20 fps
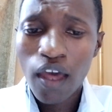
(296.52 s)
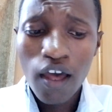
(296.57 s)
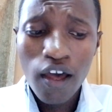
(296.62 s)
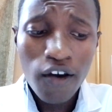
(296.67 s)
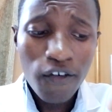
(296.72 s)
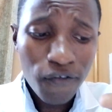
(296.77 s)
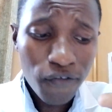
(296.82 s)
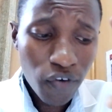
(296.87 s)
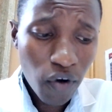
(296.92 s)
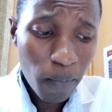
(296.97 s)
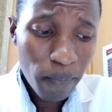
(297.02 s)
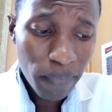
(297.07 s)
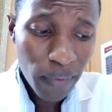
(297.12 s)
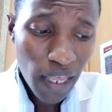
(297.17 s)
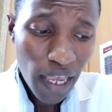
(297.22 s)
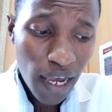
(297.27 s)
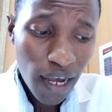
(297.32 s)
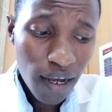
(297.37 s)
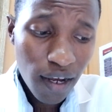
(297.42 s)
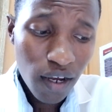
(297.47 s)
From
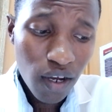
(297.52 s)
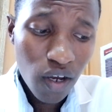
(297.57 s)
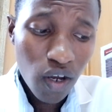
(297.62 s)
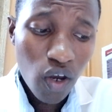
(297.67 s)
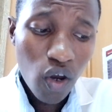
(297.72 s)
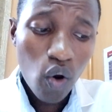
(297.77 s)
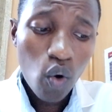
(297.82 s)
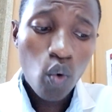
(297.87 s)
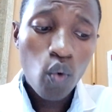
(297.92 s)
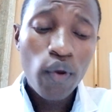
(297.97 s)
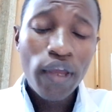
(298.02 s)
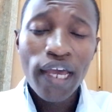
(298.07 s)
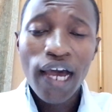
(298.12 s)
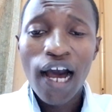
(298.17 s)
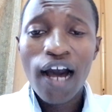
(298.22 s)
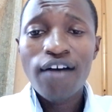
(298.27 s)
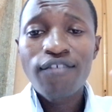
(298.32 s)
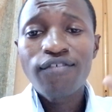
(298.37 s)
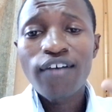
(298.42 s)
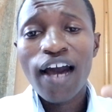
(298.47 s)
there, we
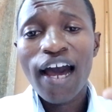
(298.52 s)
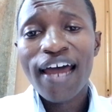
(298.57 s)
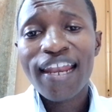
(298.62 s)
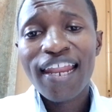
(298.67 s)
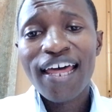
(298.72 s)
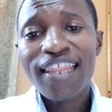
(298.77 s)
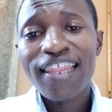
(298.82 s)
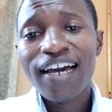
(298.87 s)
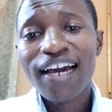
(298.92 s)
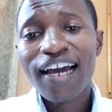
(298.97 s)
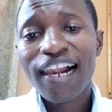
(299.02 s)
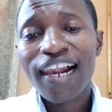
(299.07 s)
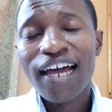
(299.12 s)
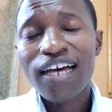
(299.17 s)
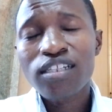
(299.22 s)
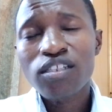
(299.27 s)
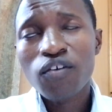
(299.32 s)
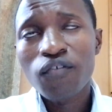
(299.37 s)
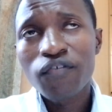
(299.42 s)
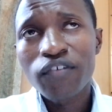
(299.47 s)
have another
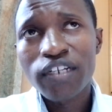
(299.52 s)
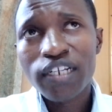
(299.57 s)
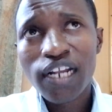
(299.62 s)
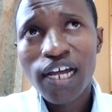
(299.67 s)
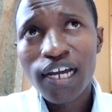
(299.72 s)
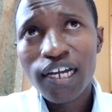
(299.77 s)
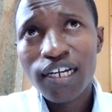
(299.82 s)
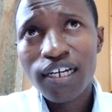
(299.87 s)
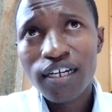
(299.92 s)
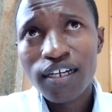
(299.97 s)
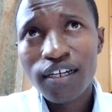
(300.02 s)
class of drug